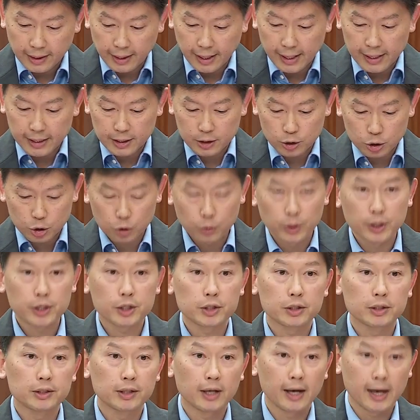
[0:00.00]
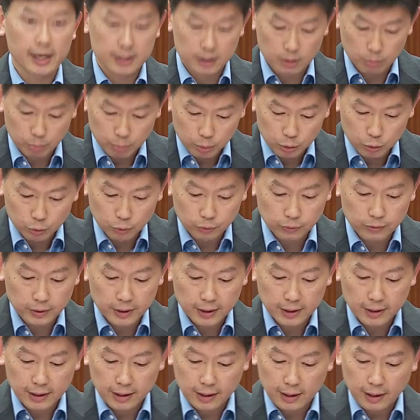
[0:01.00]
and the situation has improved.
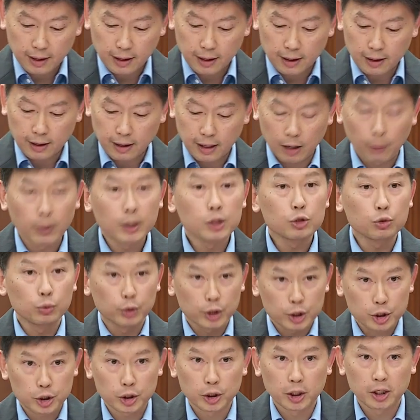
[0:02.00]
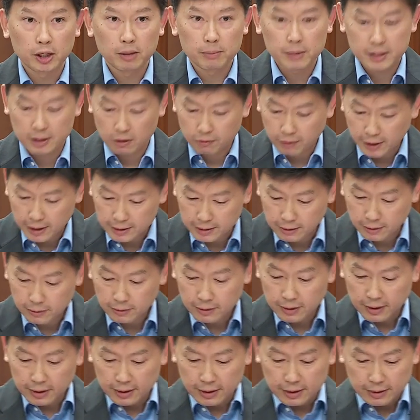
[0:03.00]
I want to assure Mr. Faisal
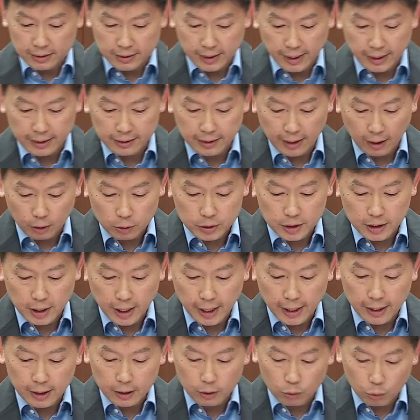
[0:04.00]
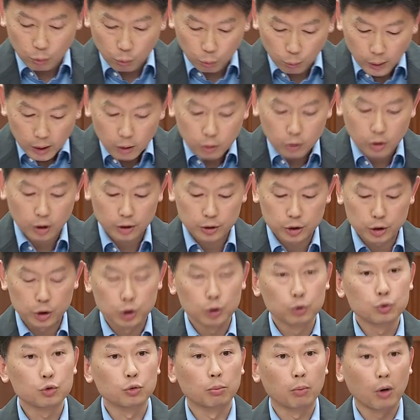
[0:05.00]
that LTA will
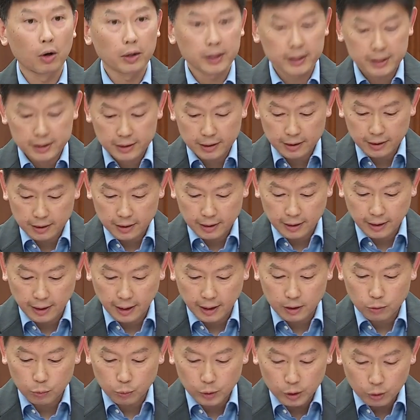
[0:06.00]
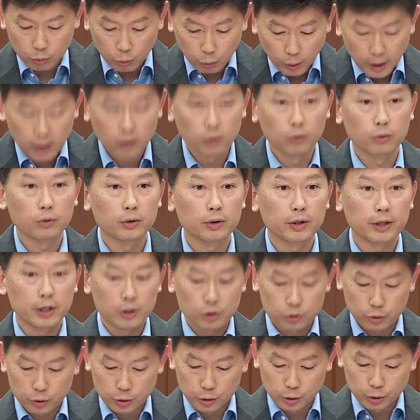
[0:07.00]
continue to monitor and we will
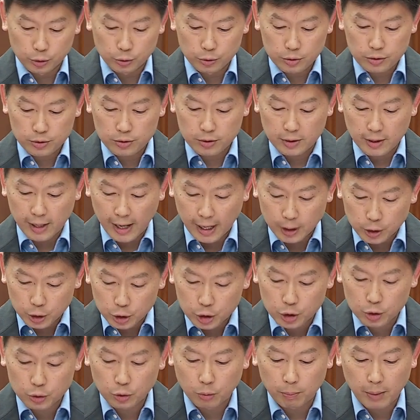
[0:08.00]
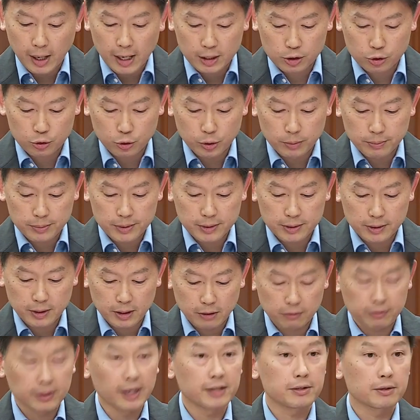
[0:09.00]
introduce additional bus trips
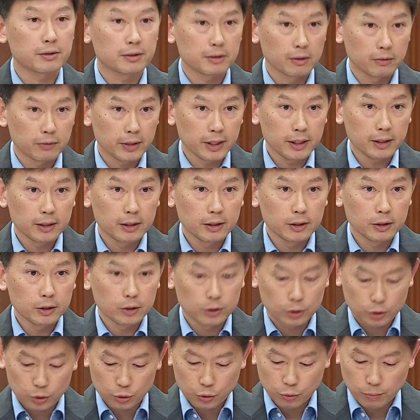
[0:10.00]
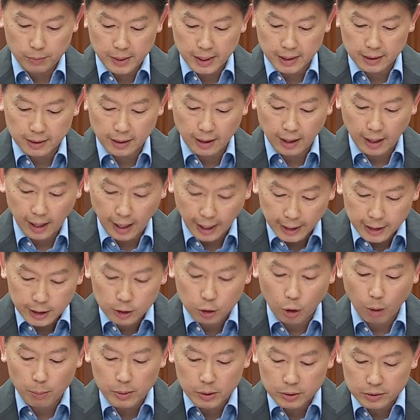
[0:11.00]
if necessary to meet higher
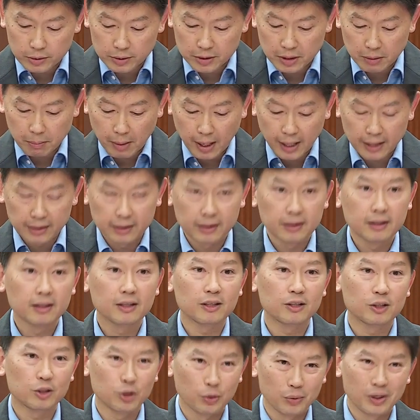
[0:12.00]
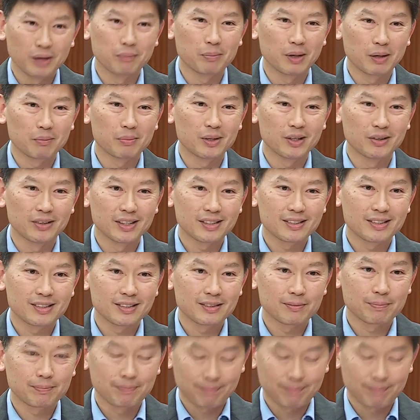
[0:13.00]
commuter demand during peak periods.